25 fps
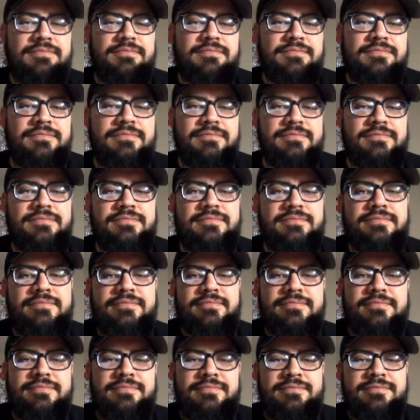
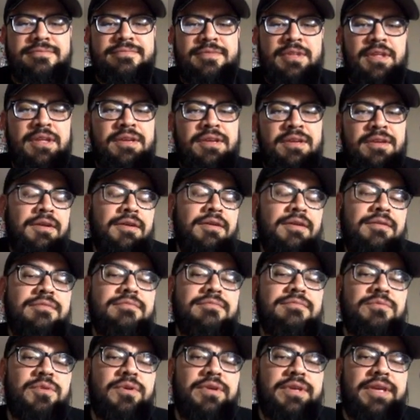
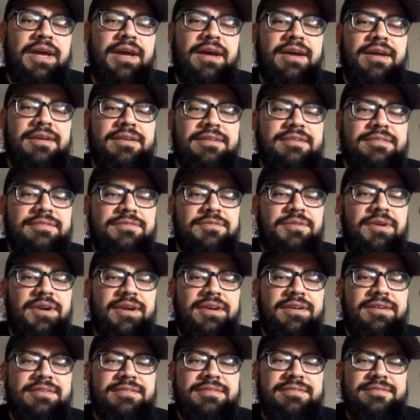
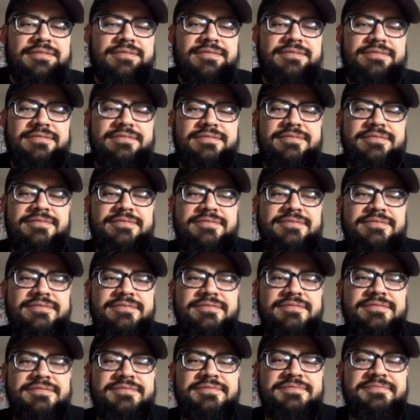
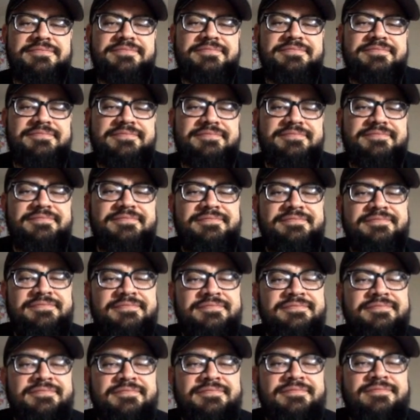
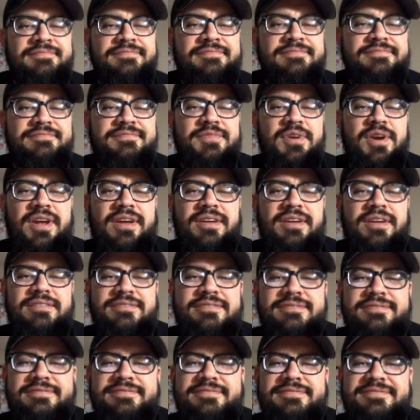
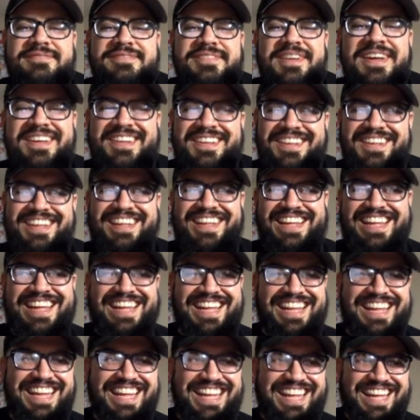
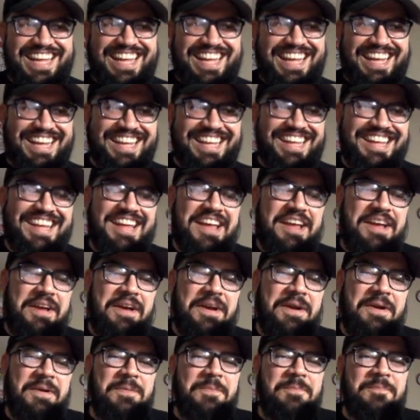This person isn't speaking.